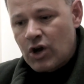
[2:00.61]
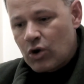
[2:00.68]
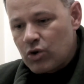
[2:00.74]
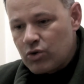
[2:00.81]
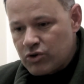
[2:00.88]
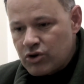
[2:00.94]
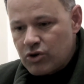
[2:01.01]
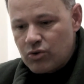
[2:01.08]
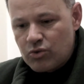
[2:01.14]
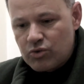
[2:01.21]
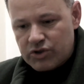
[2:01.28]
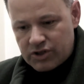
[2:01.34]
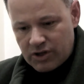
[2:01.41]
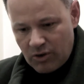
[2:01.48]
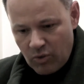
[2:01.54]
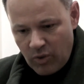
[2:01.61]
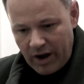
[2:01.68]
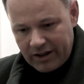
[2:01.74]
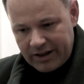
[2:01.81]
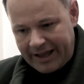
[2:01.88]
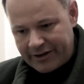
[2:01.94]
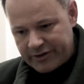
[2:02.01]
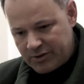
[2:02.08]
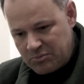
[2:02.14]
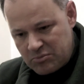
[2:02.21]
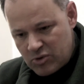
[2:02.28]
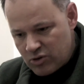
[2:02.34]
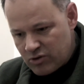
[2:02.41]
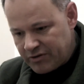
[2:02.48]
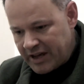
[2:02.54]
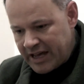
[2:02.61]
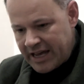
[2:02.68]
who knew so well how to move